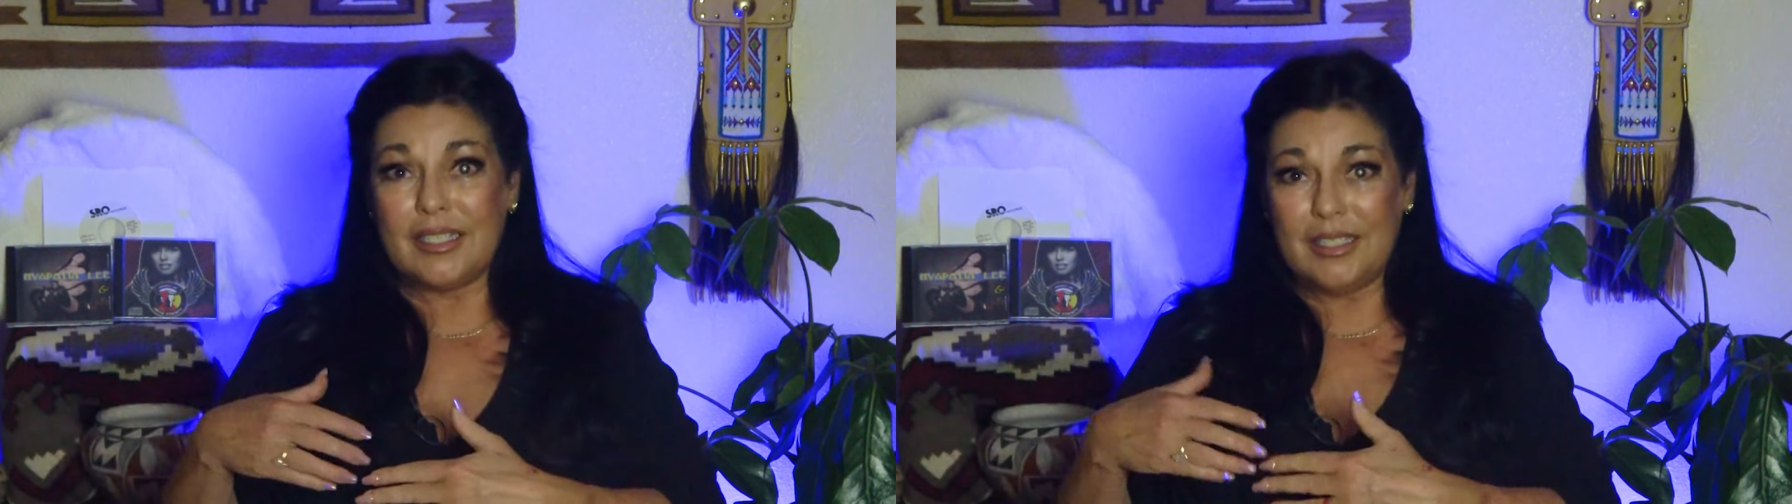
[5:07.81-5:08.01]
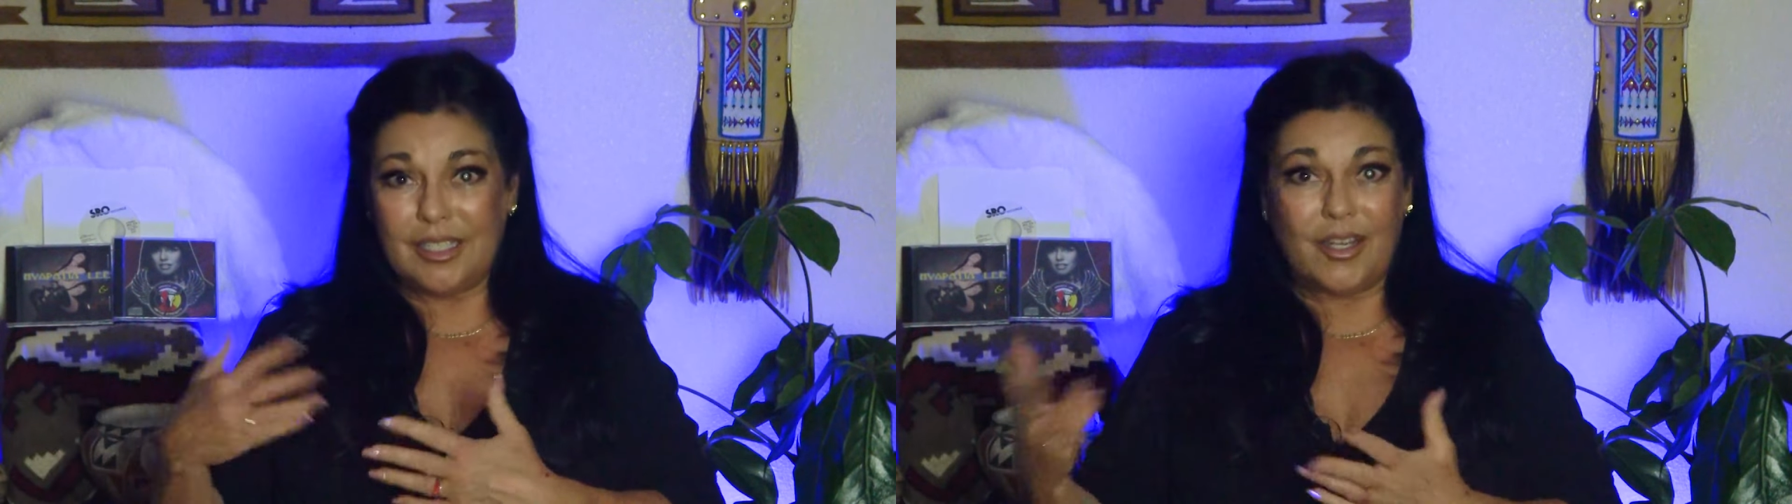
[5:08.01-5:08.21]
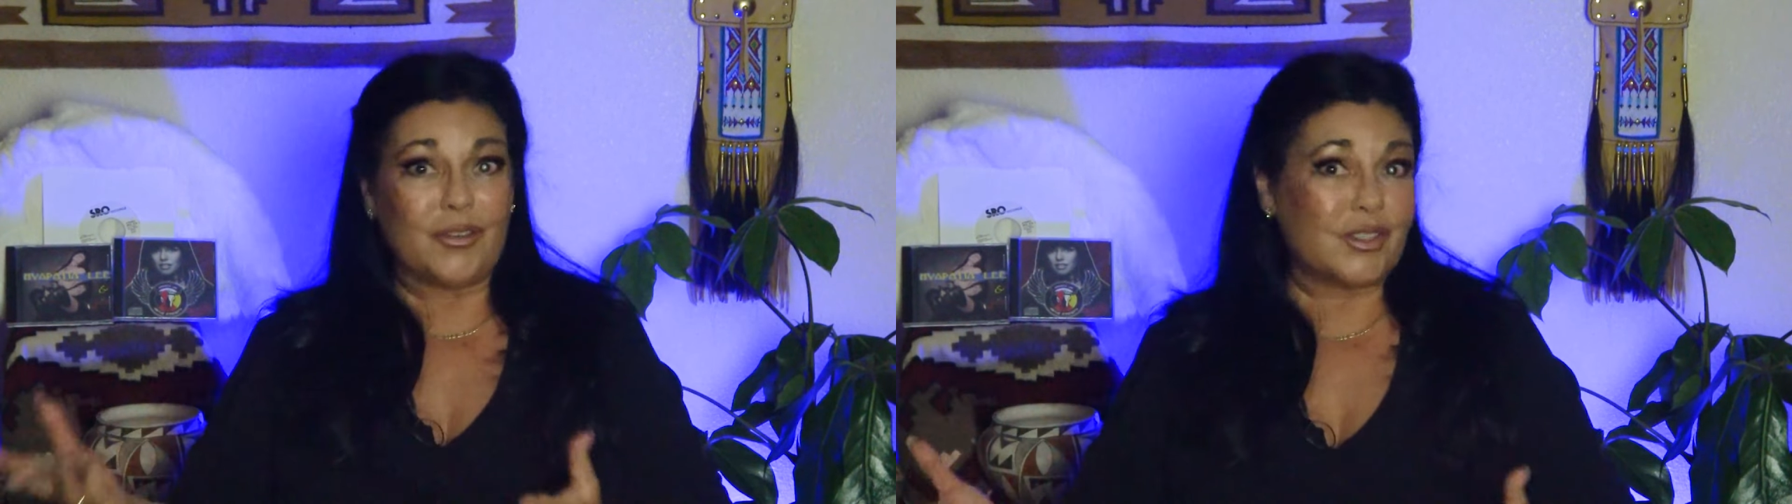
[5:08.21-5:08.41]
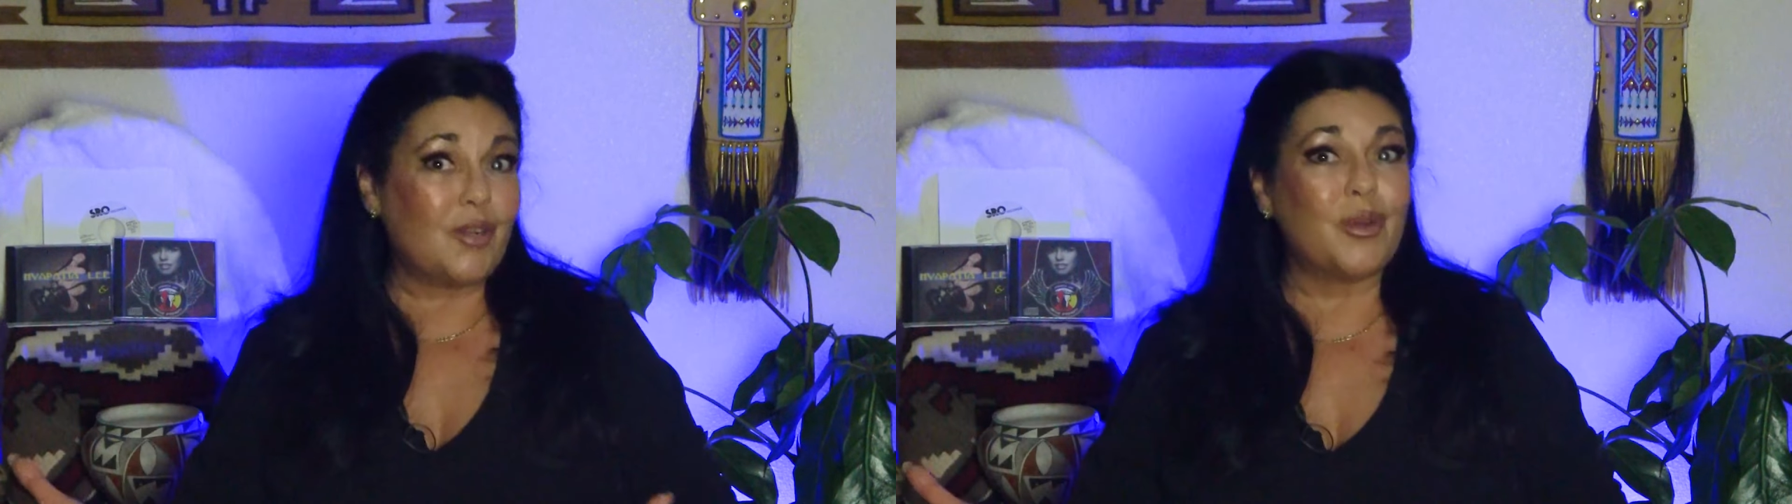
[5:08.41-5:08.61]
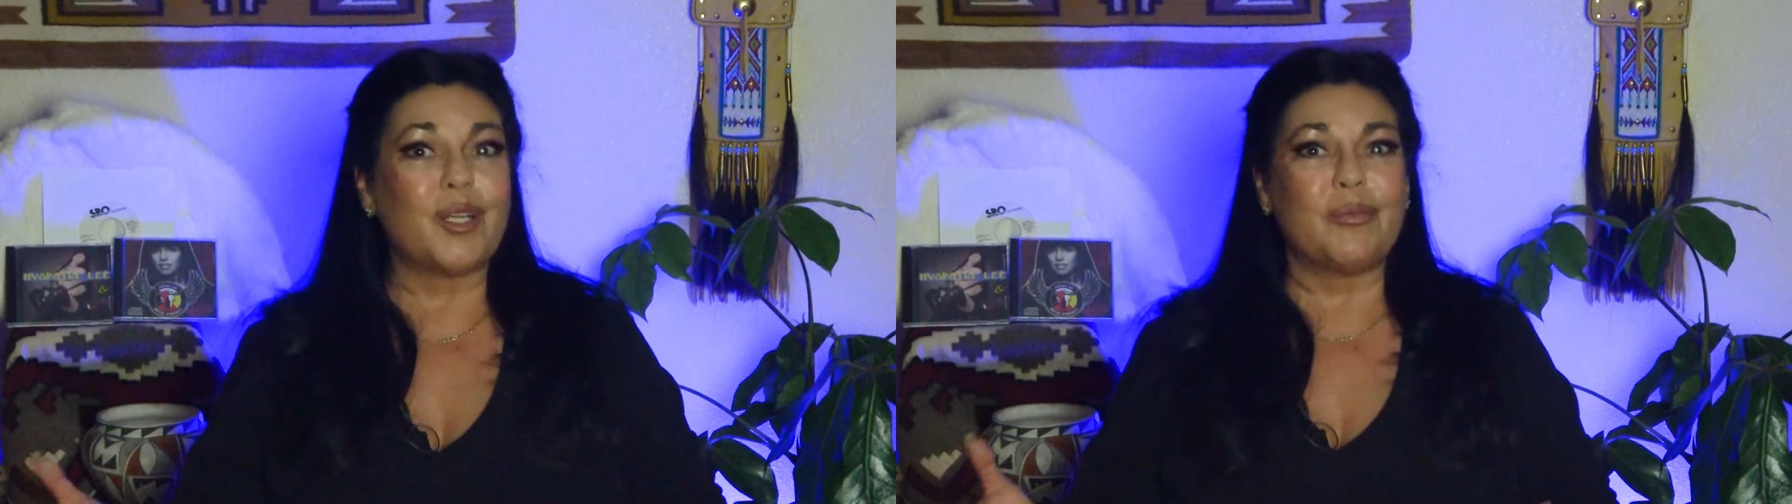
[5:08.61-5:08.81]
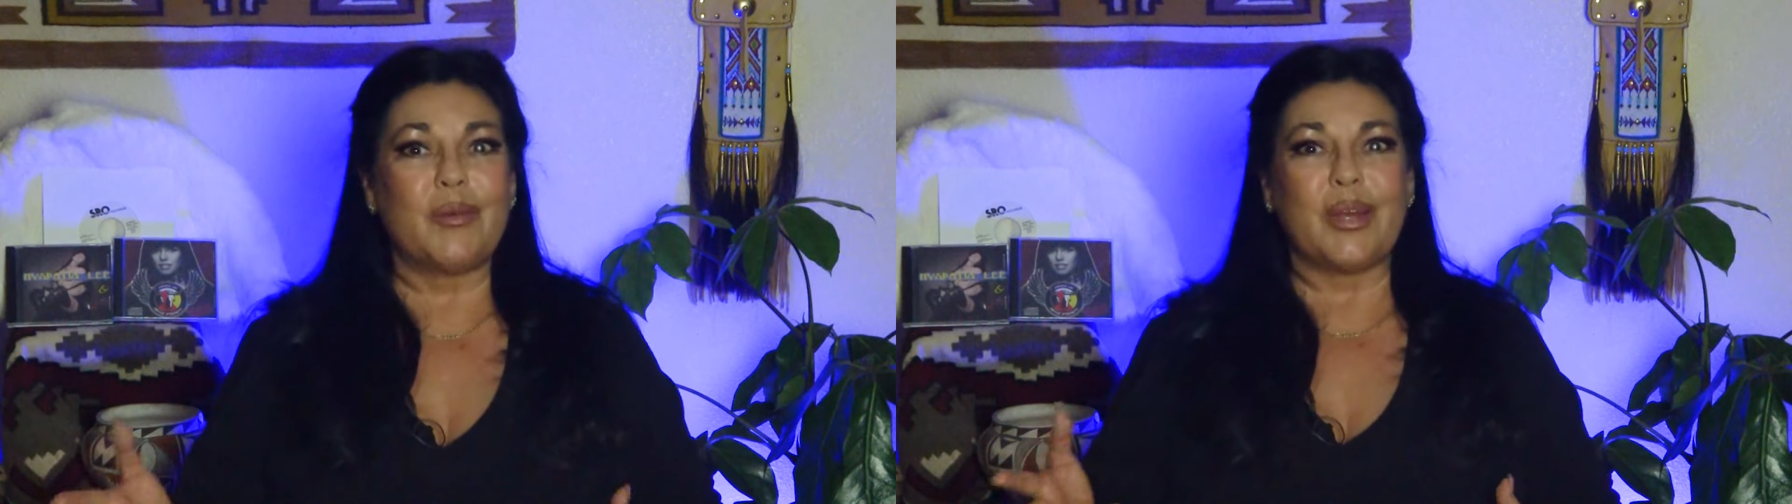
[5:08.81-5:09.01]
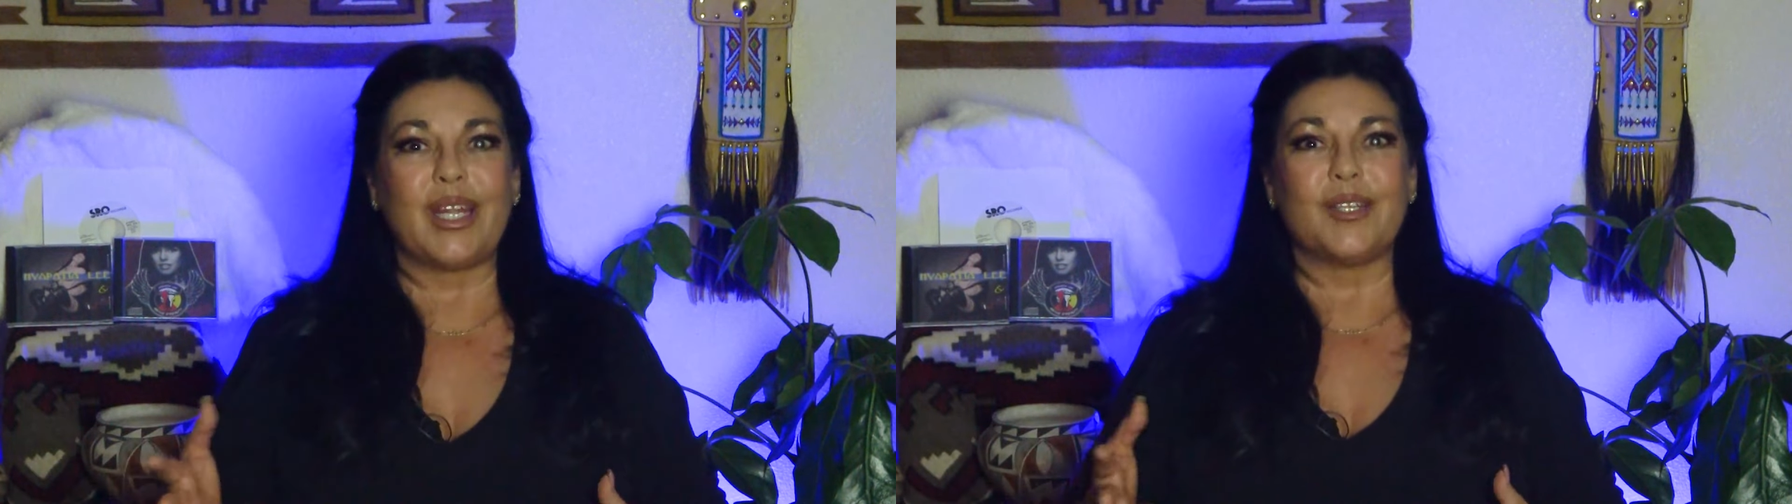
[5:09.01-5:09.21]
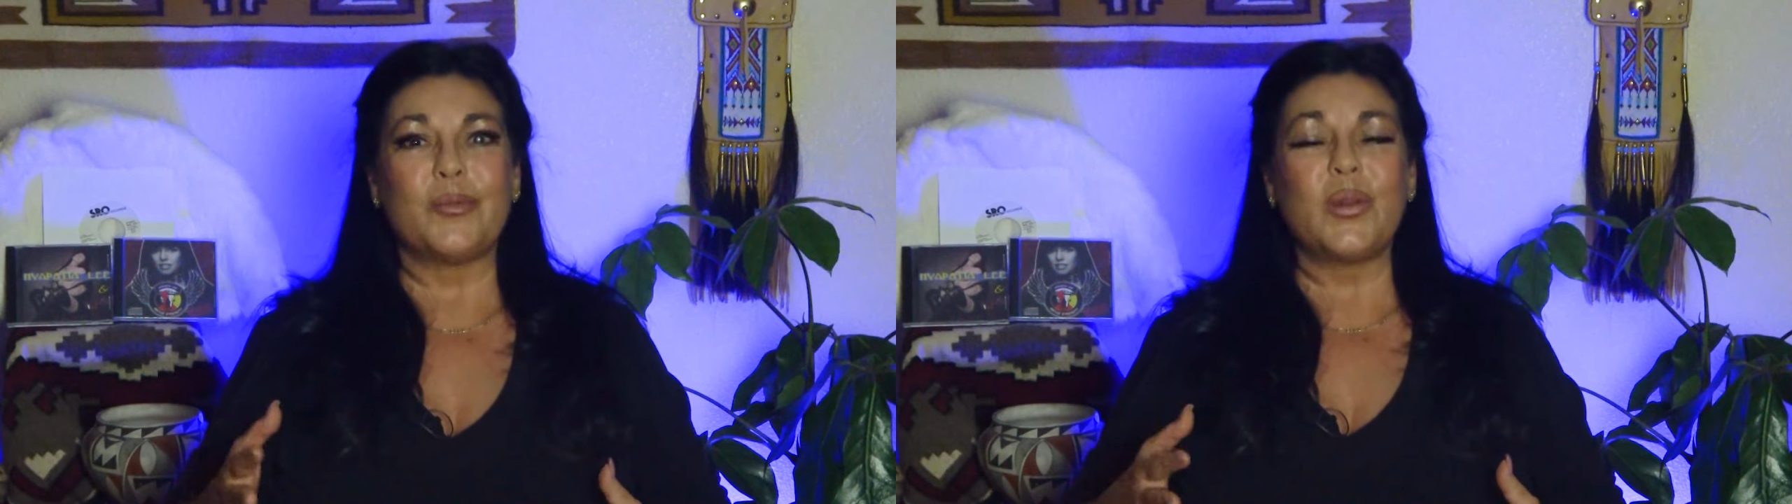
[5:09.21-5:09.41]
they wanted my
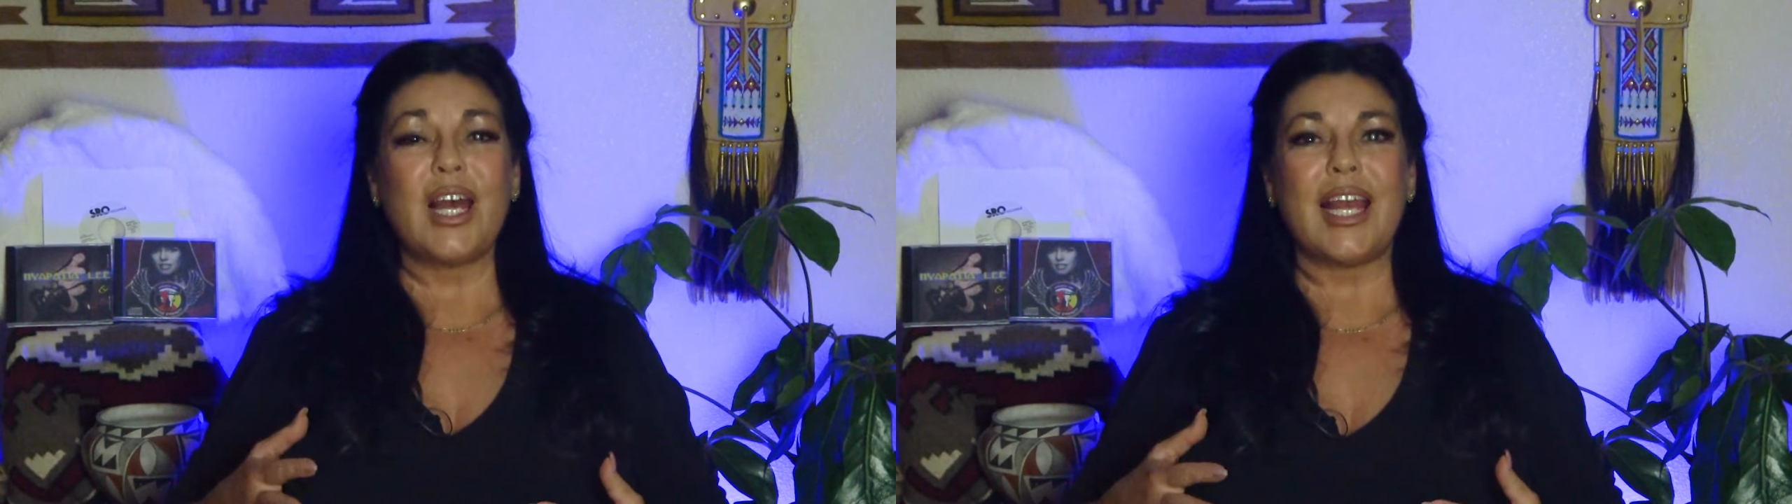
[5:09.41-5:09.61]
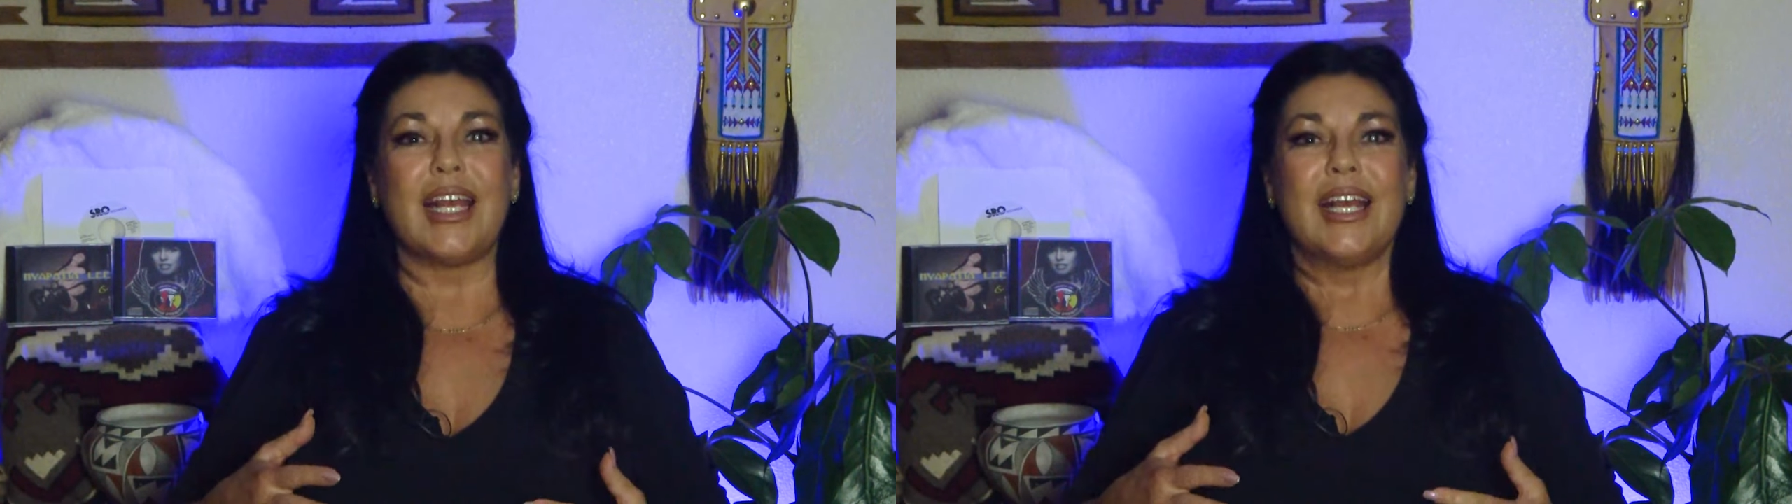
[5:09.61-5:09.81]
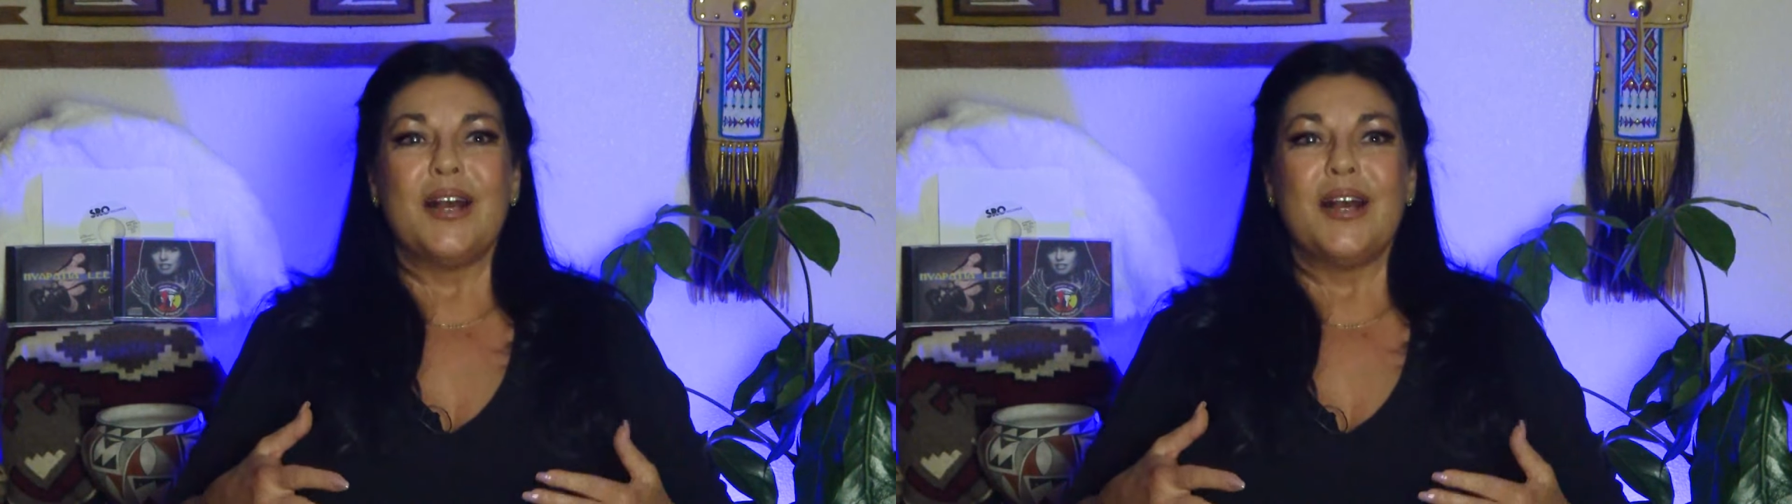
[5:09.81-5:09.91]
band to play,